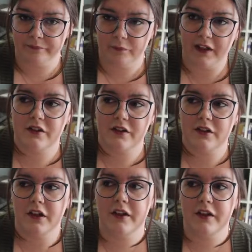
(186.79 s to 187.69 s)
what I
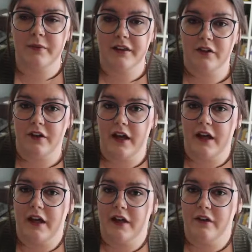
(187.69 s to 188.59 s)
started with
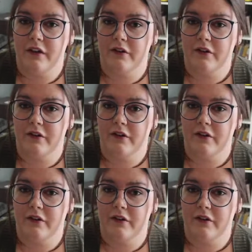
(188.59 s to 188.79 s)
yesterday